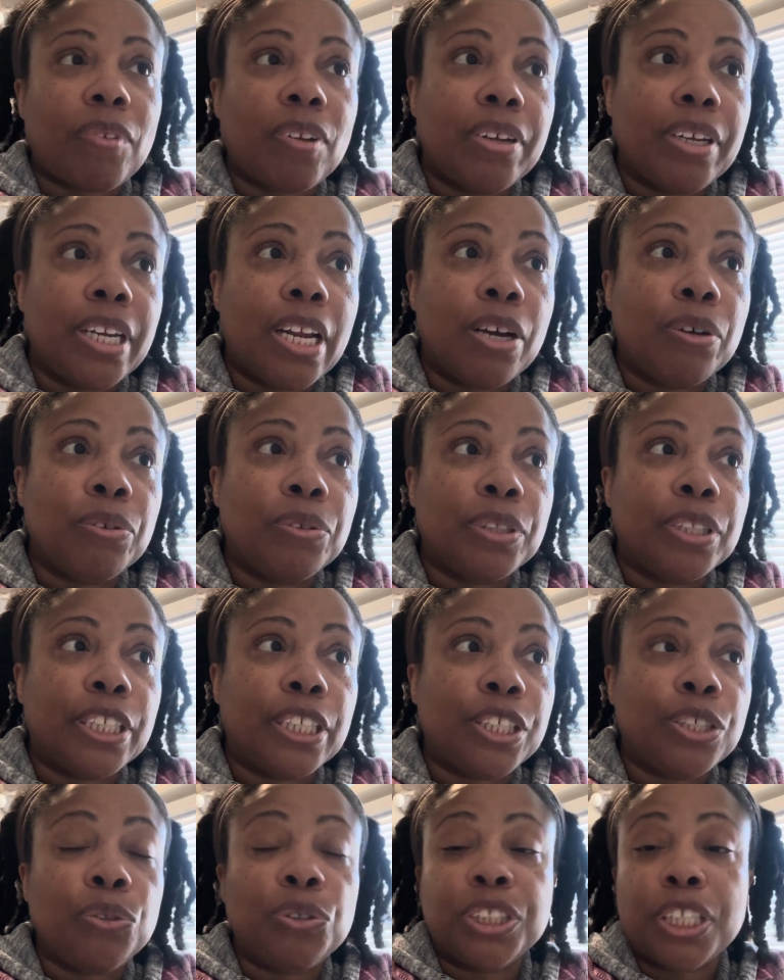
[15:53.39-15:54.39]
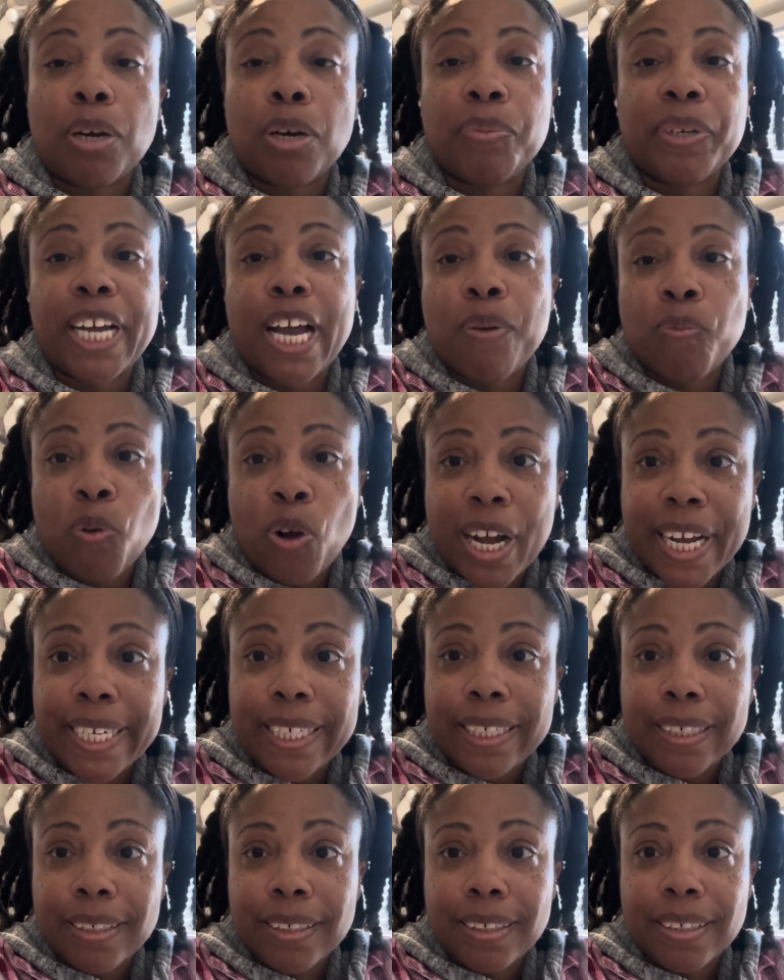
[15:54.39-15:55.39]
You know, the two shall become
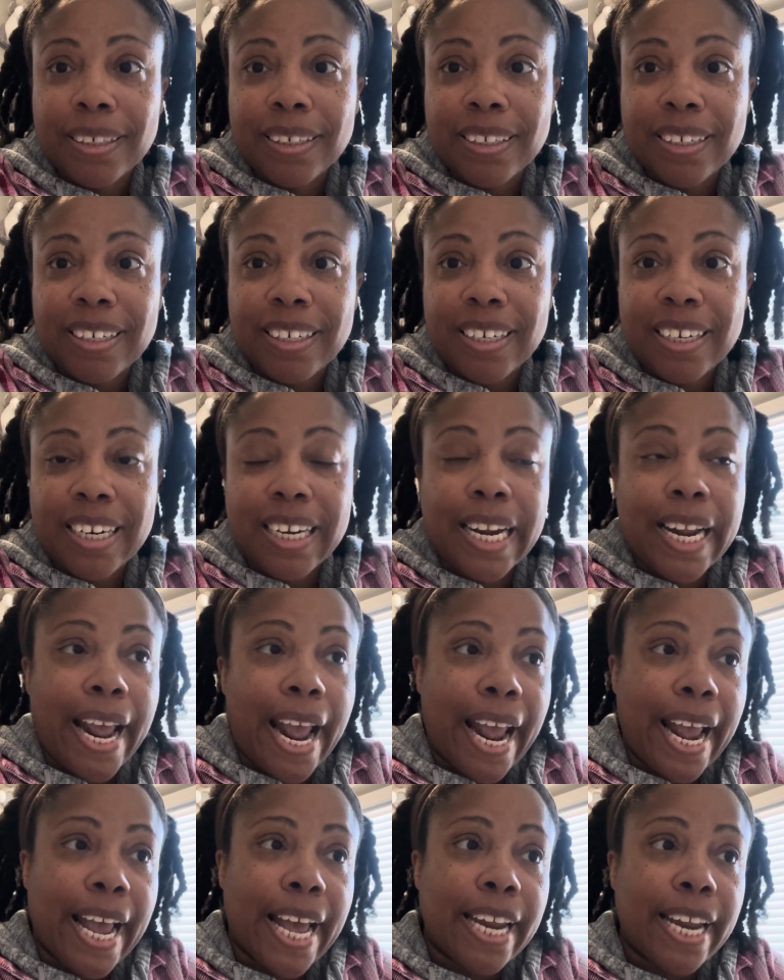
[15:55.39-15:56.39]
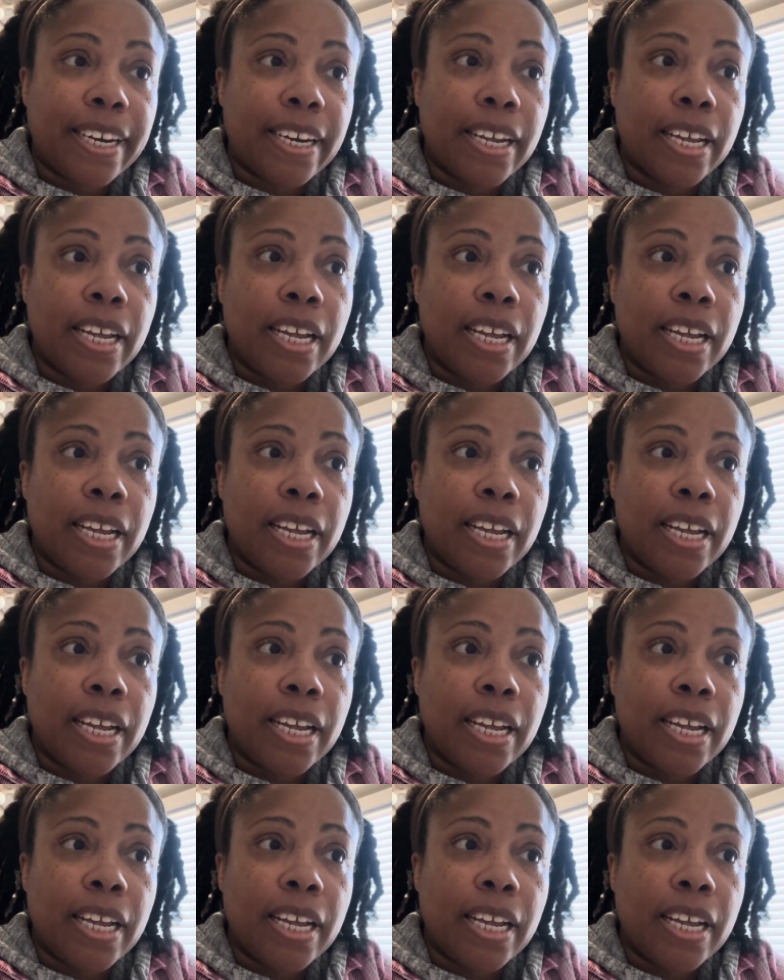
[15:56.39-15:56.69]
one. And